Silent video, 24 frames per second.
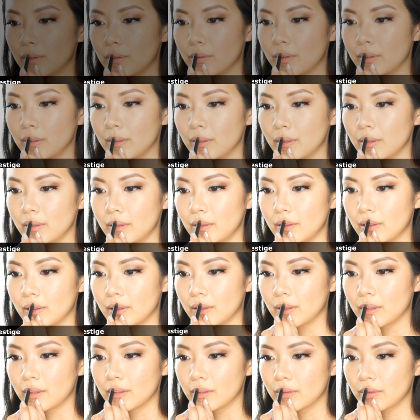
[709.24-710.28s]
Now
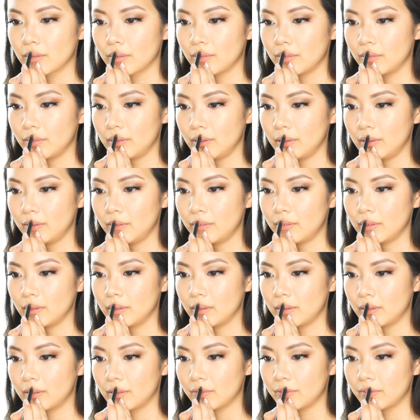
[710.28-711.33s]
Rihanna has a
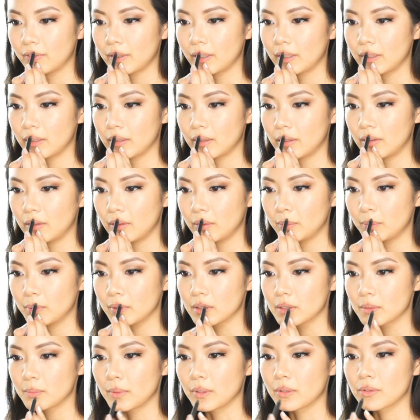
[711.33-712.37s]
really defined
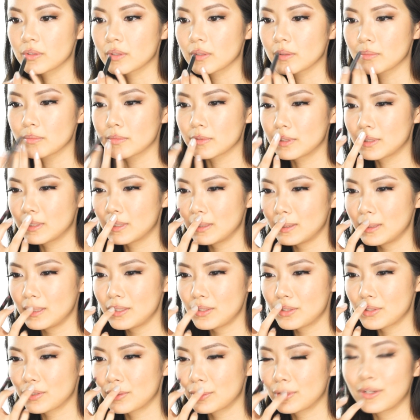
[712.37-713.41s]
Cupid's bow, so I'm going
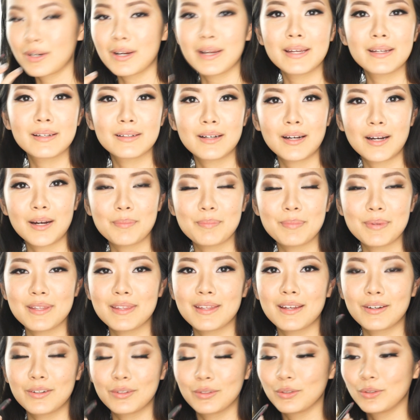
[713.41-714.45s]
to try and copy
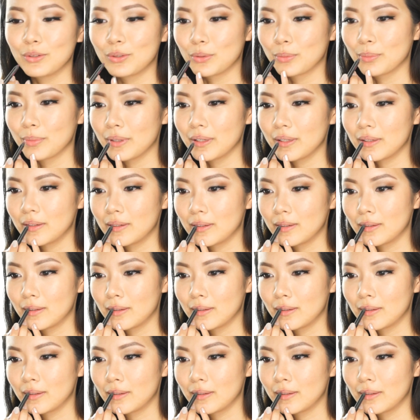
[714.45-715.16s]
that a little bit.